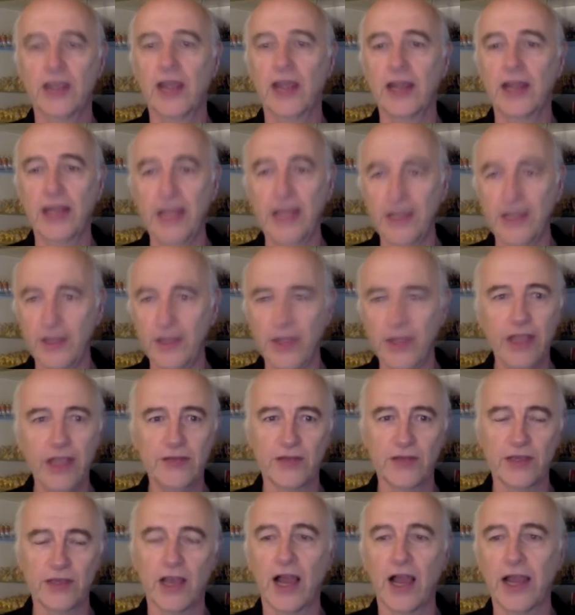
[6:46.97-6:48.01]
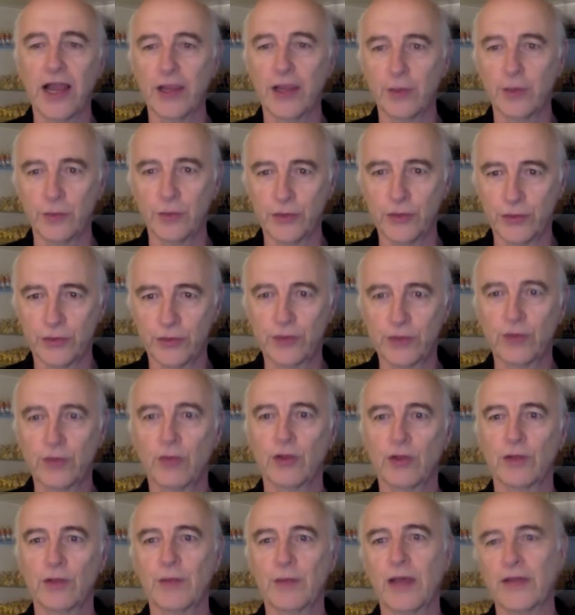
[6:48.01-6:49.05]
and he's the guy who should
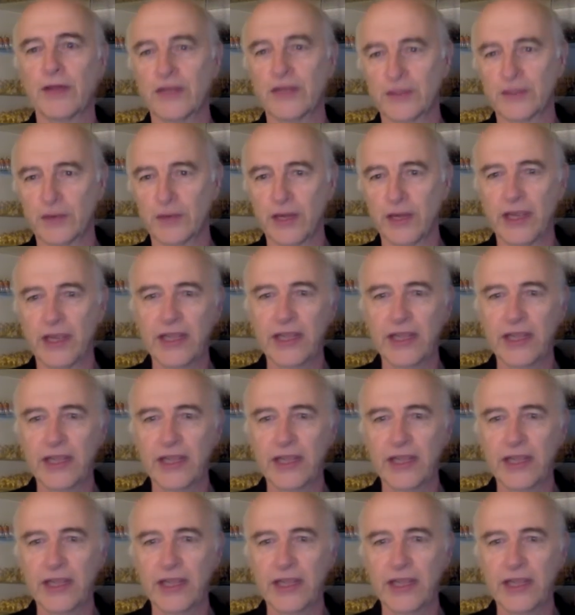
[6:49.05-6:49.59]
talk about this really.